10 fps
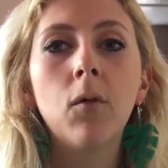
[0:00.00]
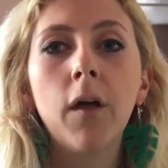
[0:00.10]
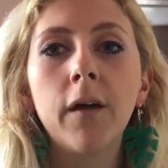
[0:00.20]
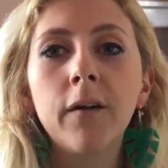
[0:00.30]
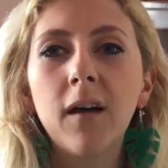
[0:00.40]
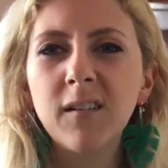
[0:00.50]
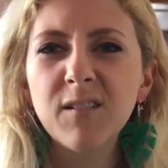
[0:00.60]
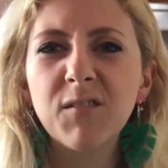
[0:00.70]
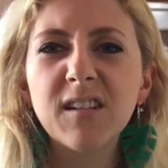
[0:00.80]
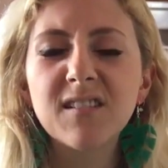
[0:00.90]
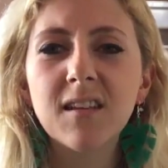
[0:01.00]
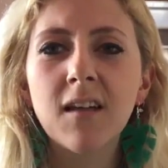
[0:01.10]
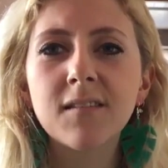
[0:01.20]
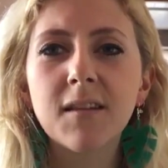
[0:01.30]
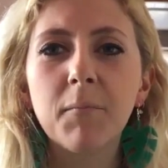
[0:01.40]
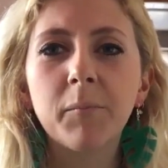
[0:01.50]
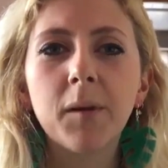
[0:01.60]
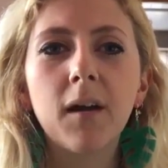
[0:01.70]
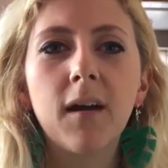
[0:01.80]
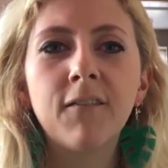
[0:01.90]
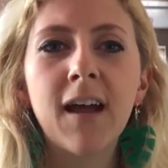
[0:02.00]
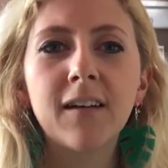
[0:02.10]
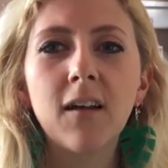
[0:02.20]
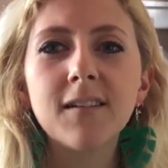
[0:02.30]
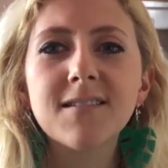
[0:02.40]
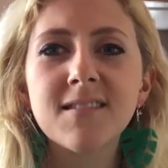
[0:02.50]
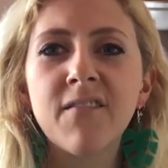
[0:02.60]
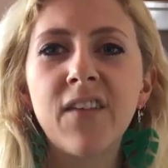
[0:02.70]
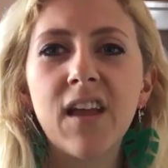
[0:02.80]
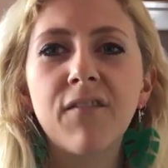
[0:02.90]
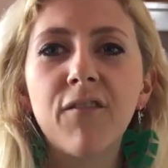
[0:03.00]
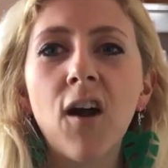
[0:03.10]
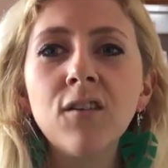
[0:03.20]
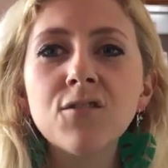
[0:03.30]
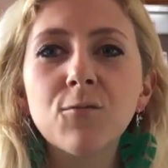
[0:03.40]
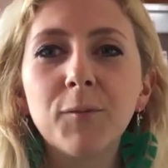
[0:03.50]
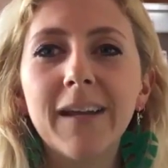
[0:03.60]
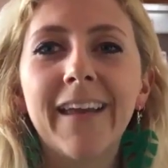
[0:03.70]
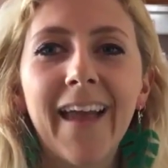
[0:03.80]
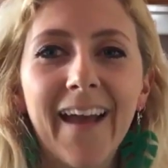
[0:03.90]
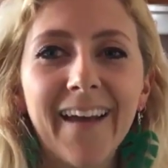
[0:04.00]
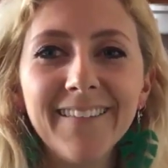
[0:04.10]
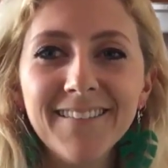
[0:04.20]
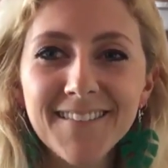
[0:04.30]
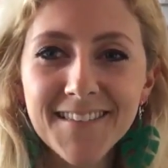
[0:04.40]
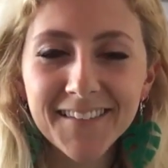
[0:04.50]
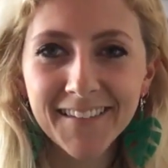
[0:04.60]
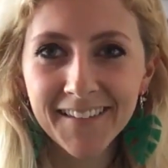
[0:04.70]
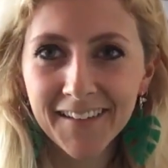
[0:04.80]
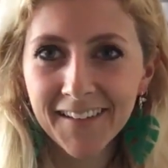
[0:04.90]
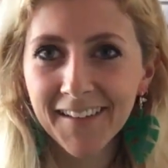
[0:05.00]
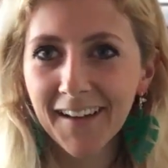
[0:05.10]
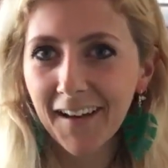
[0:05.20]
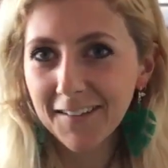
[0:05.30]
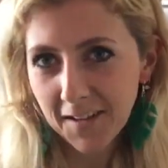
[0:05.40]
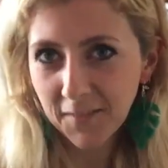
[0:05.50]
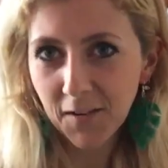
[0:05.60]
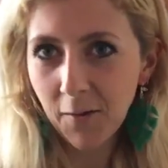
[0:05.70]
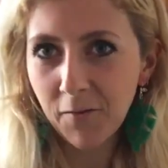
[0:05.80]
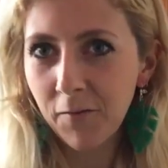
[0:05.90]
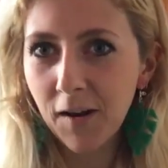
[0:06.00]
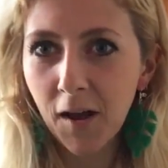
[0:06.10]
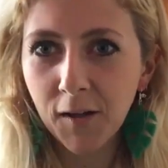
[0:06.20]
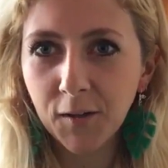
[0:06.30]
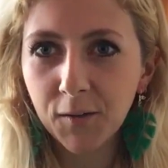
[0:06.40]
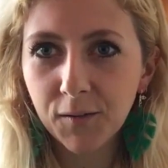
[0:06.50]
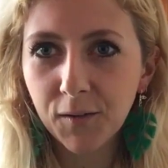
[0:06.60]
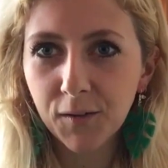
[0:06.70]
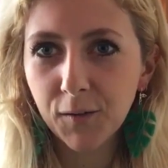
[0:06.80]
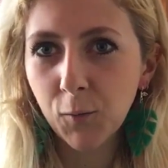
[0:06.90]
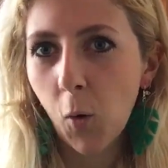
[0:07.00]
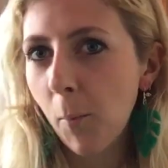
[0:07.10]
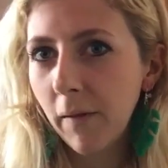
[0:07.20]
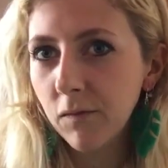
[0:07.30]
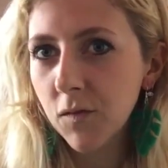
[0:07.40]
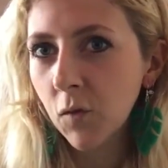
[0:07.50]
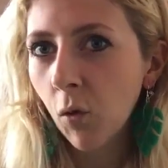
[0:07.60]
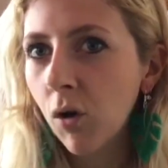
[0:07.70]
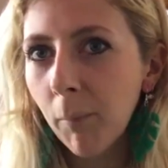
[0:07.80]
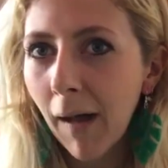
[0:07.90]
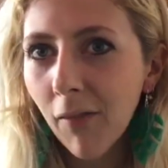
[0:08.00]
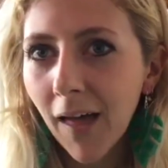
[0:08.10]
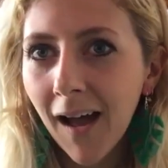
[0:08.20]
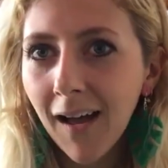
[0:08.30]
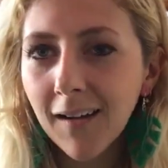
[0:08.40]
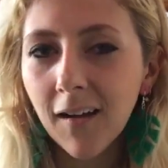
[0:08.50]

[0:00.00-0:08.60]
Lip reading: Although I know it's really disgusting, but I've had like severe thrush all weekend. I don't know if we're like not meant to talk about that.